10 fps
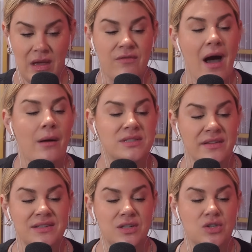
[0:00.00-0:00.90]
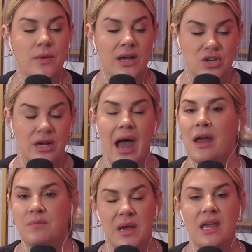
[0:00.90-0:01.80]
if I was in that situation,
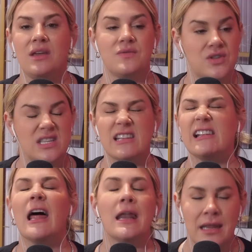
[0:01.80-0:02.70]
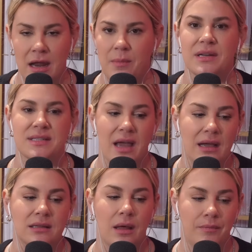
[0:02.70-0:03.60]
I'd be slutting it up at a
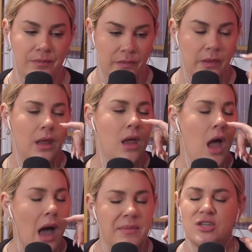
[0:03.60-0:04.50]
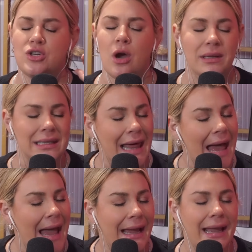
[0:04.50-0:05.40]
Sky Club. I'd be showing
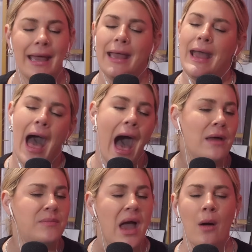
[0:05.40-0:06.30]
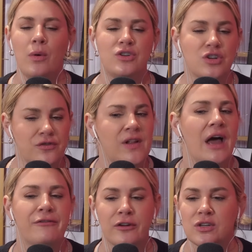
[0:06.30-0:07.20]
leg. I would just
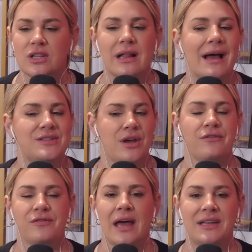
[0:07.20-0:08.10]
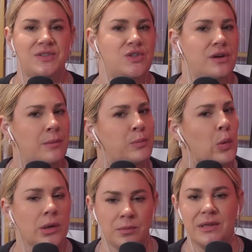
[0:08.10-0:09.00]
fly first class on flights to
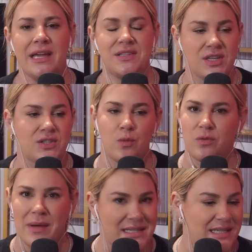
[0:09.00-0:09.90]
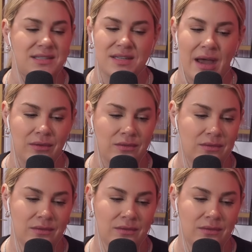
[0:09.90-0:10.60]
important places with my tits out.